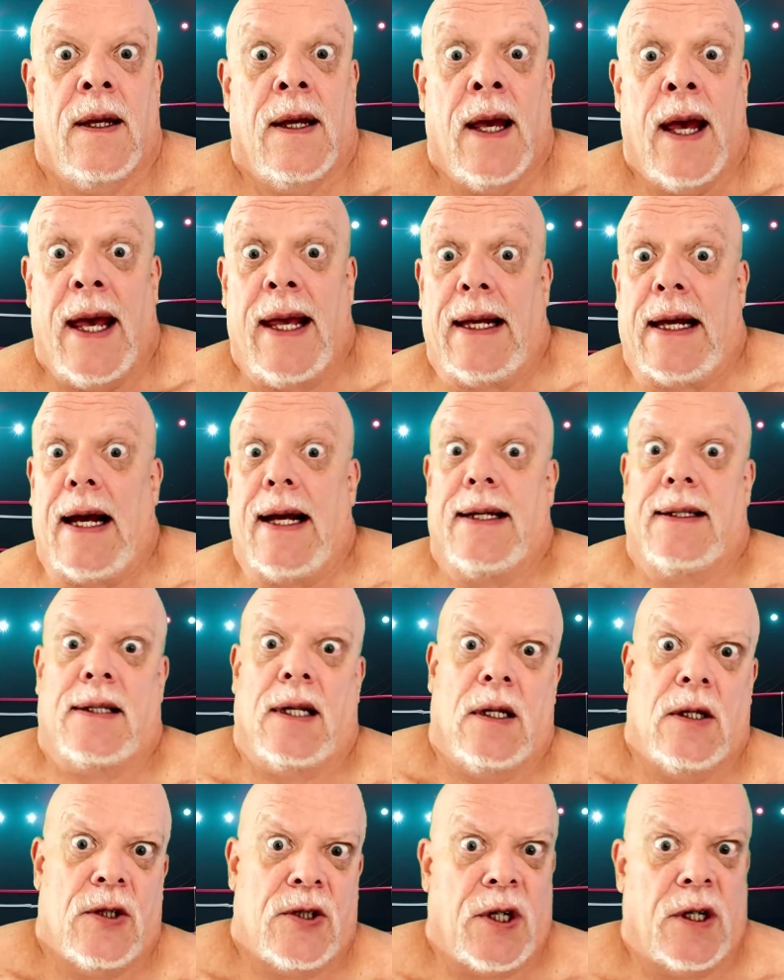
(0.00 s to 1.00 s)
Hey
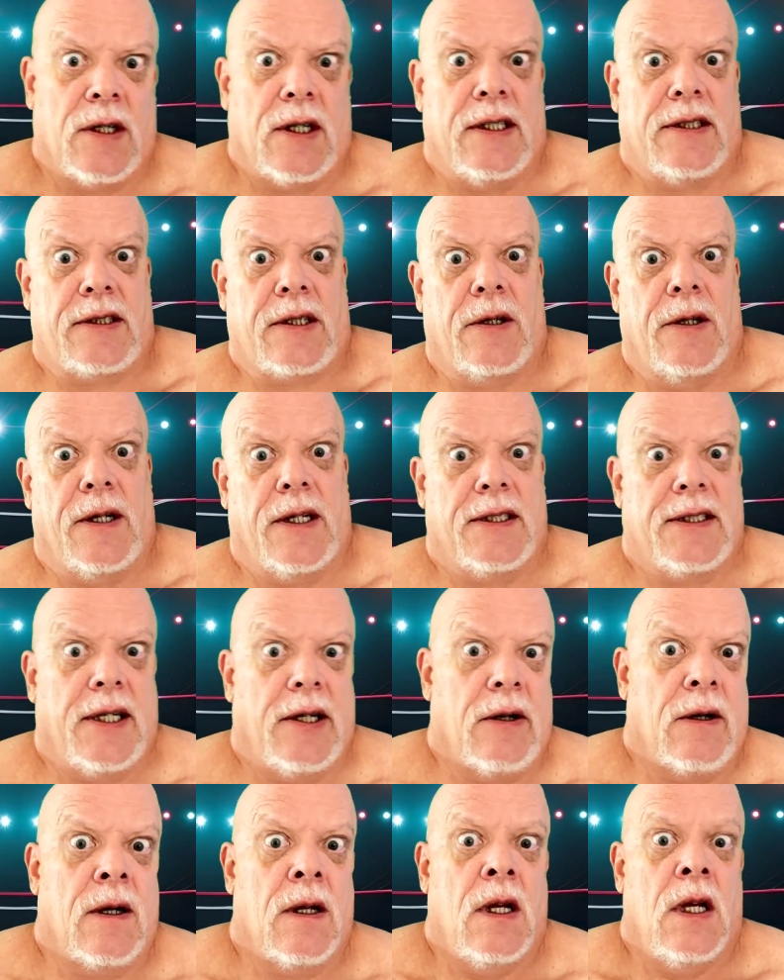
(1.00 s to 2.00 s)
guys, Shirtless Curtis
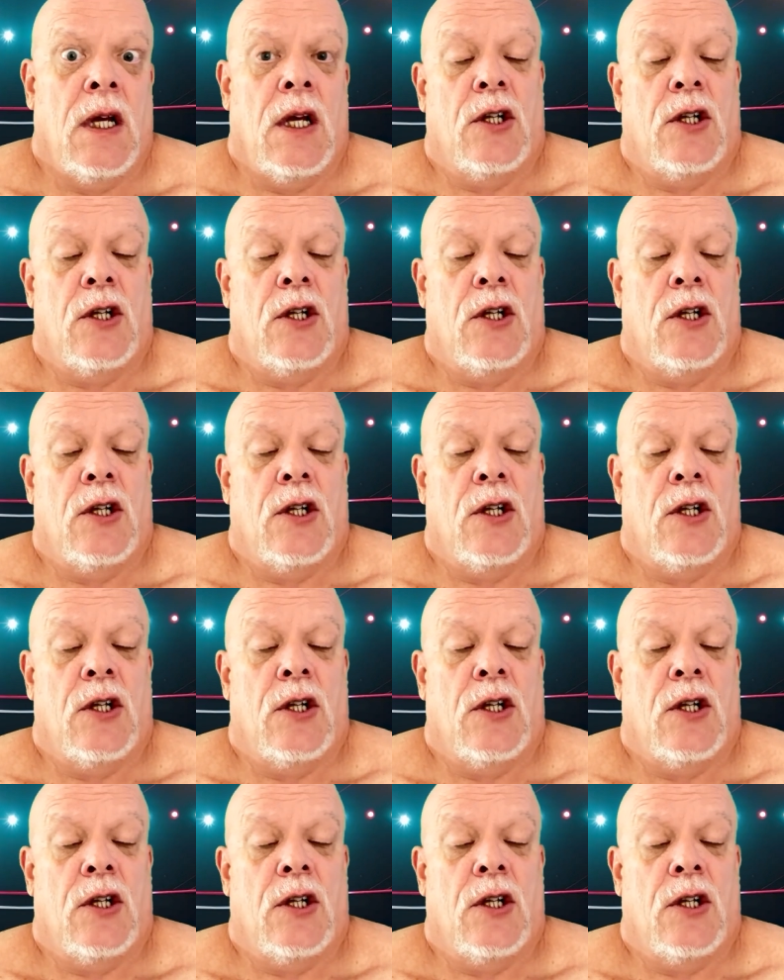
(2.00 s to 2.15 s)
here.